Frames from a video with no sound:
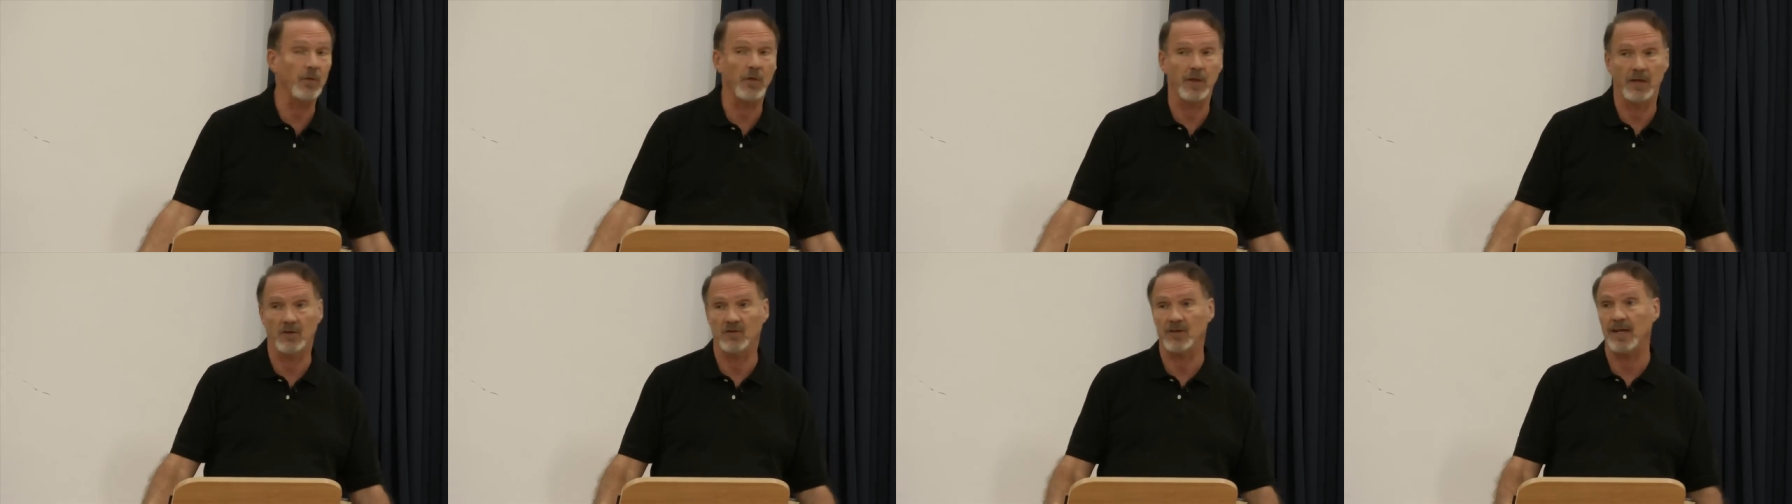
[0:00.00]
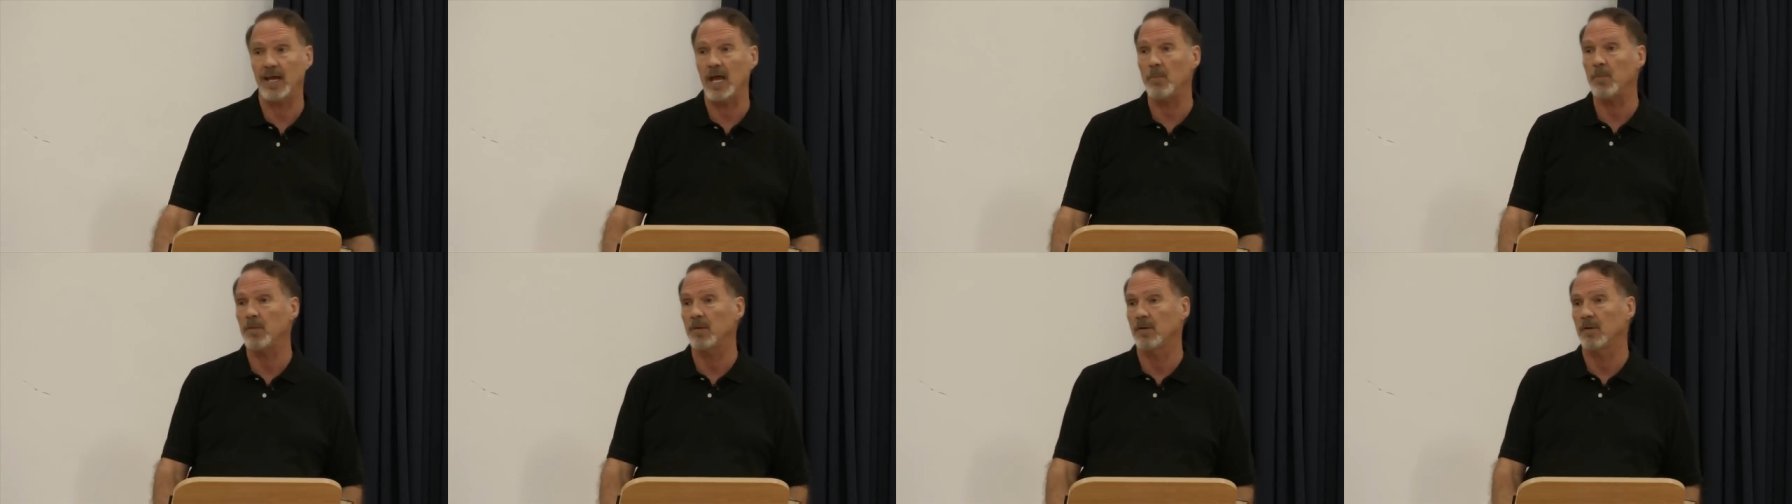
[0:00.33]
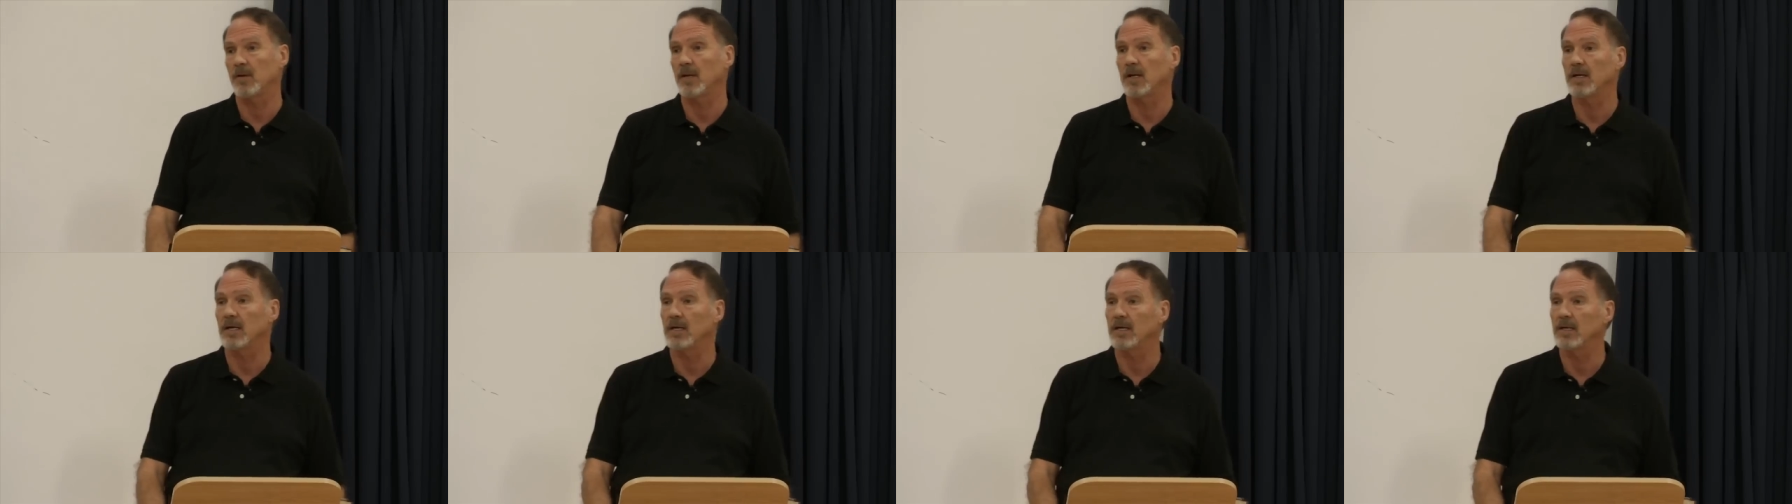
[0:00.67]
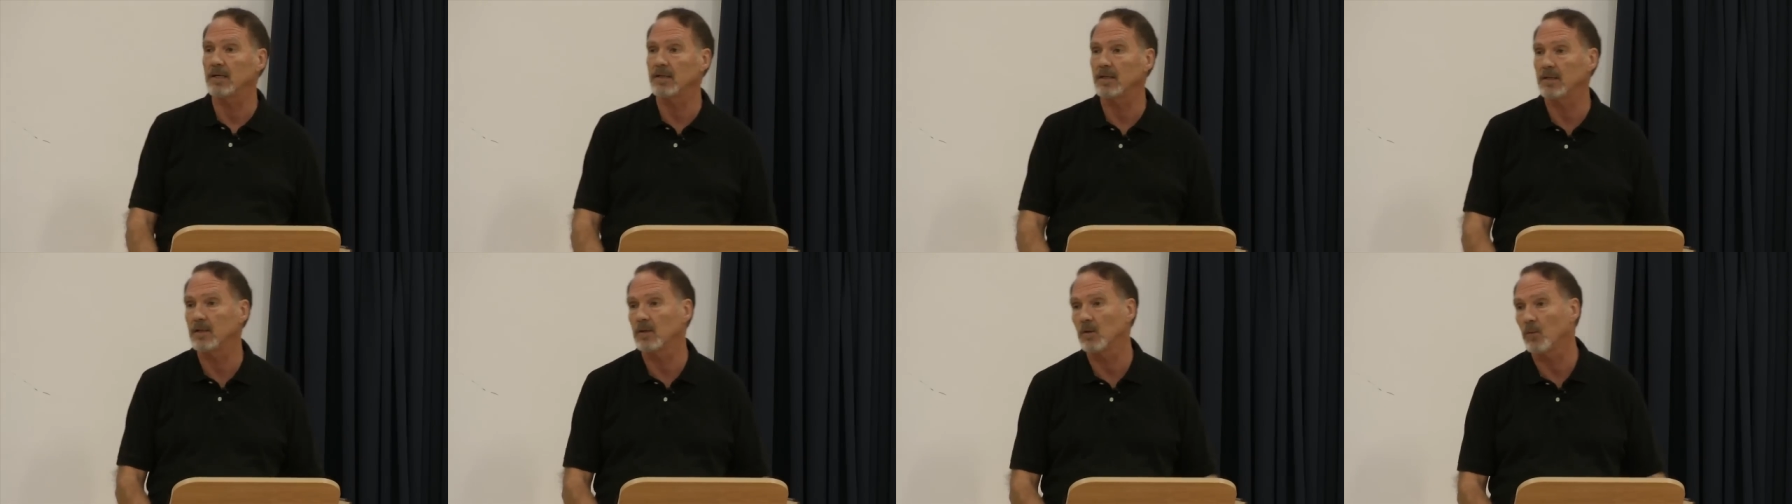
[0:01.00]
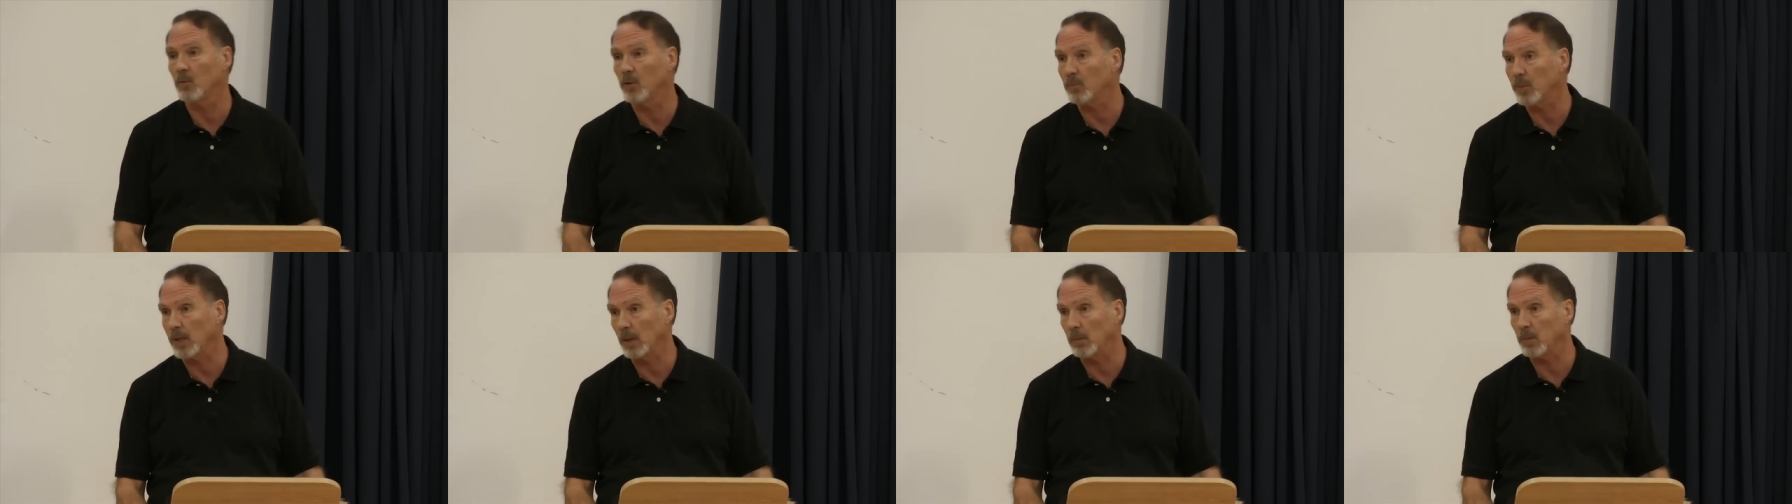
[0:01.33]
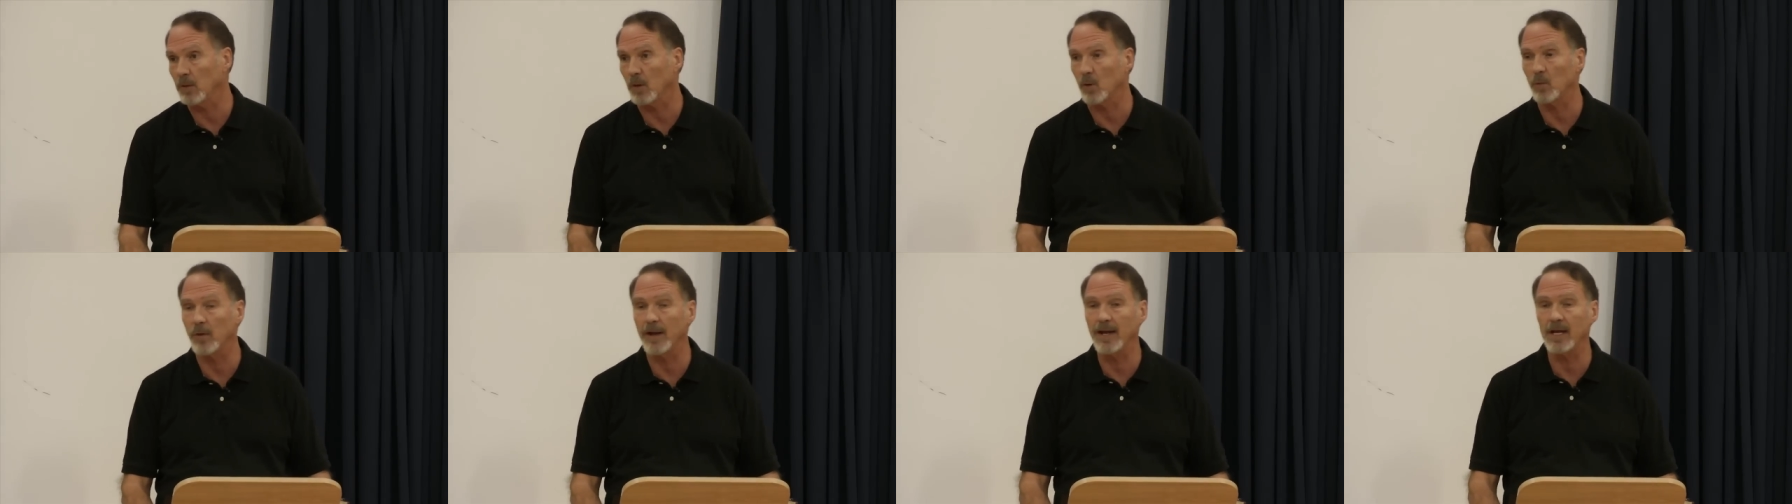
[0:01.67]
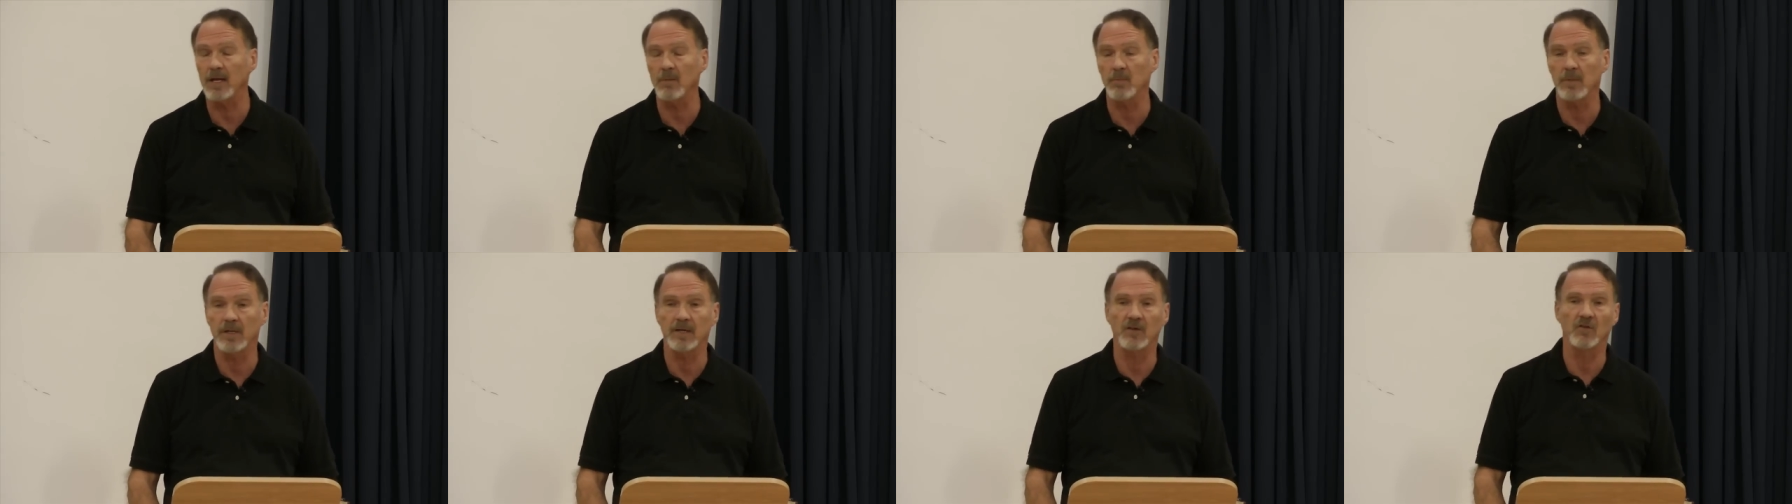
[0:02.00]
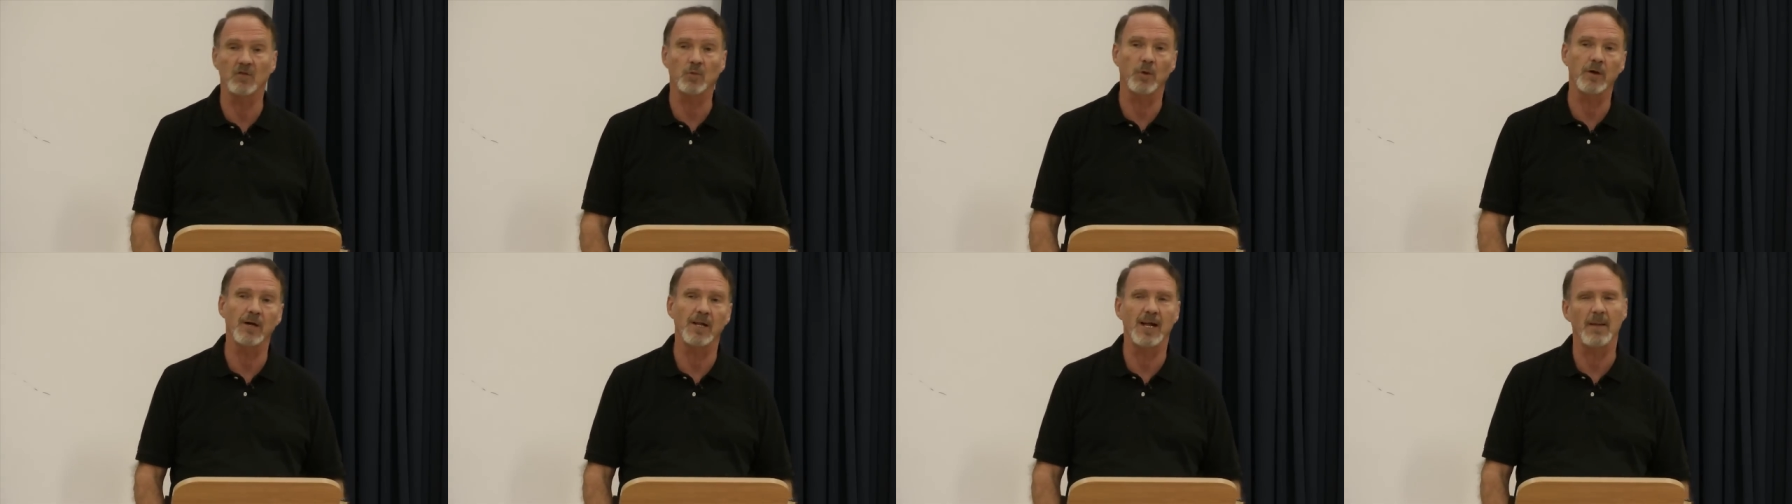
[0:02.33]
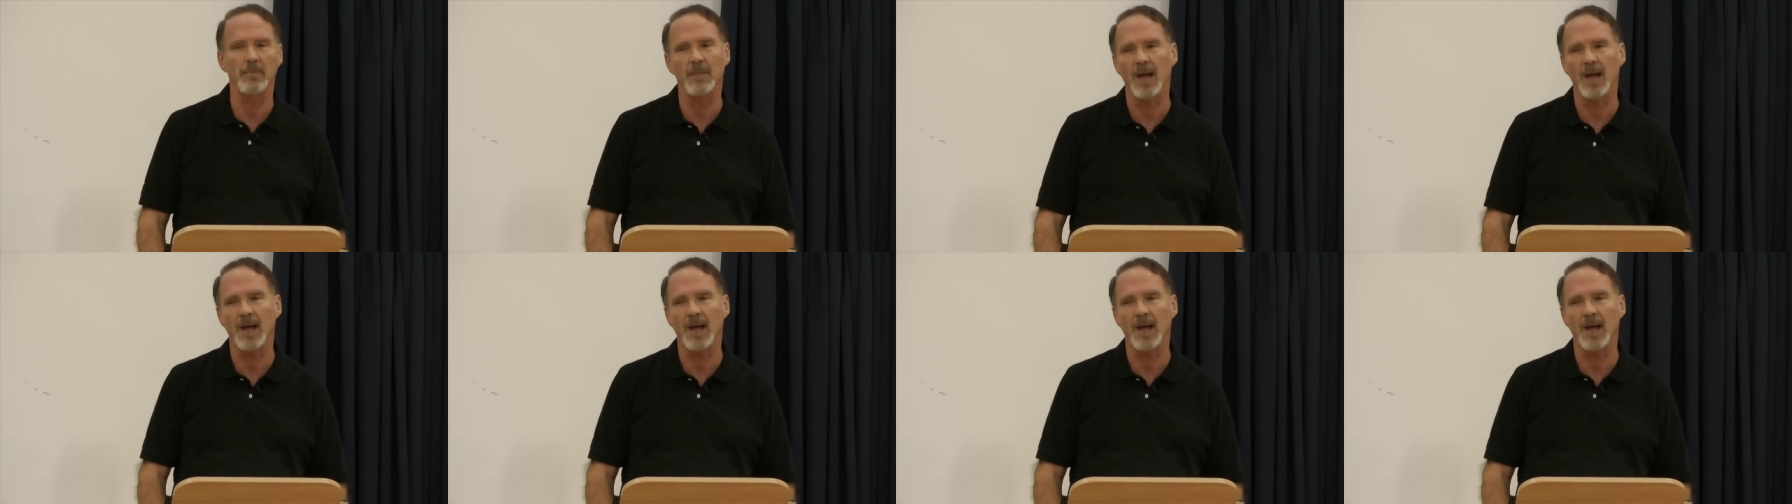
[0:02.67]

things happen, you know, with people around me as well.